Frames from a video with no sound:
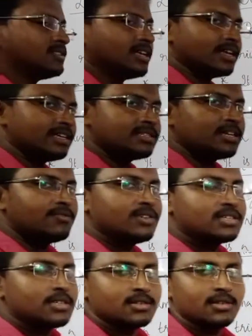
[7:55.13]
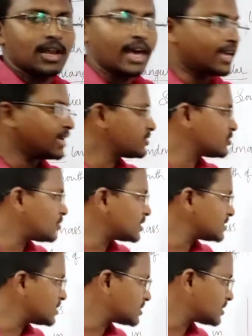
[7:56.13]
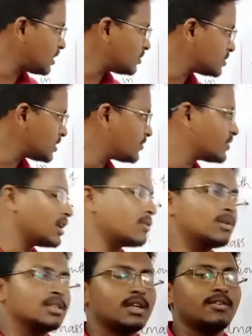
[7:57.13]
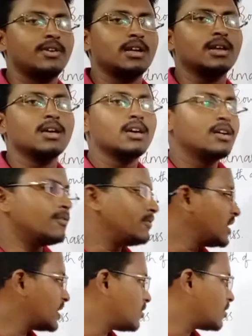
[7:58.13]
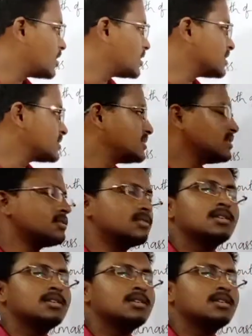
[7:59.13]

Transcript: region which is lying towards the south of Narmada river, we call it as this